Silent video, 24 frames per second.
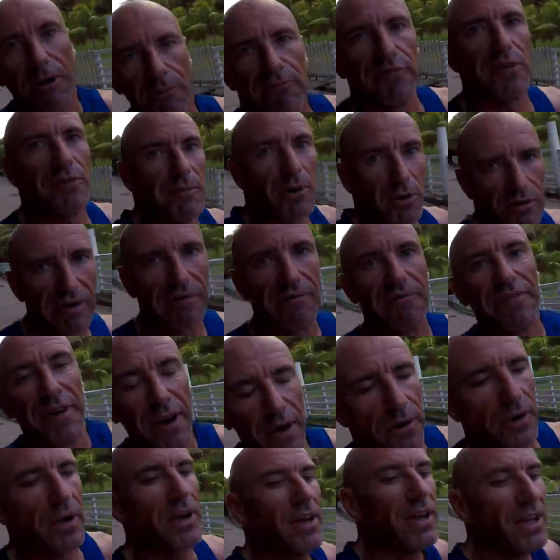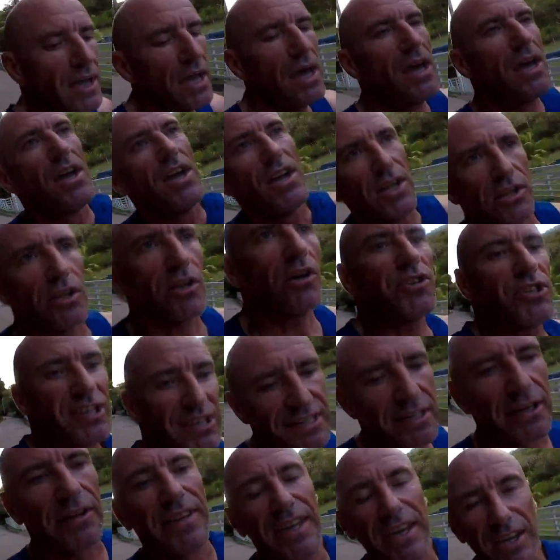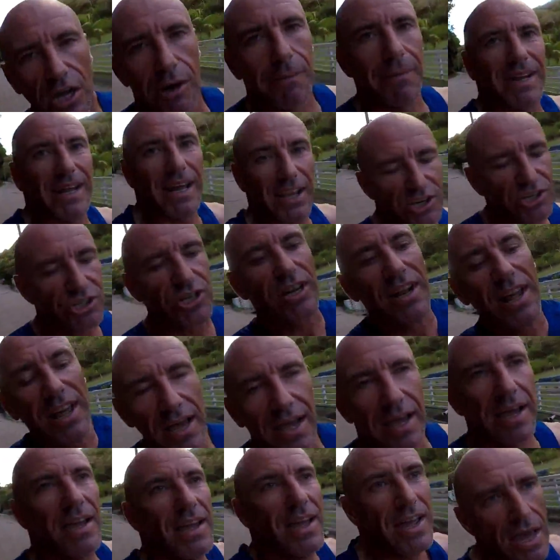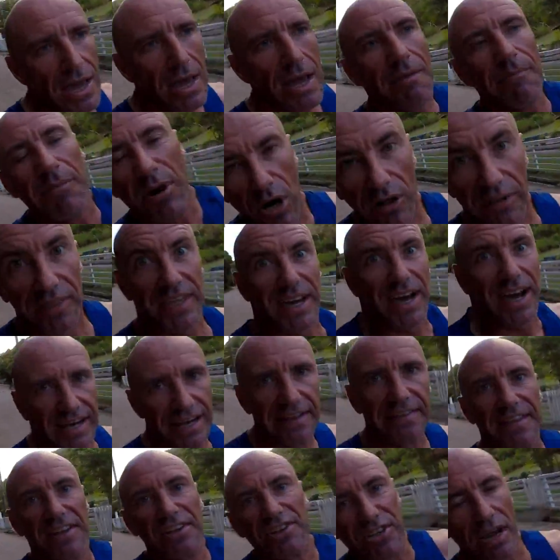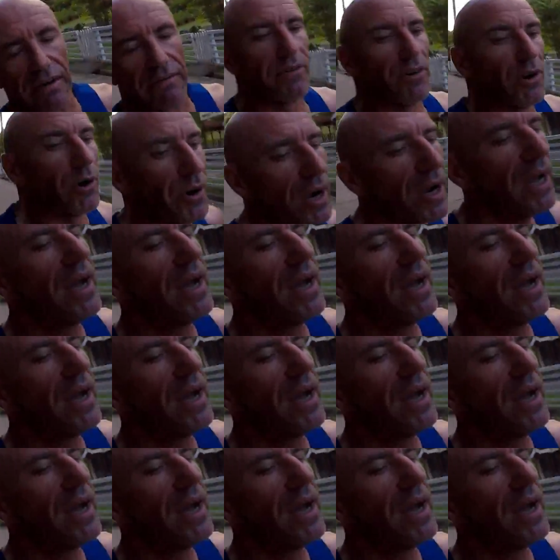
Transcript: for more info, not just on the accommodation but on the island in general,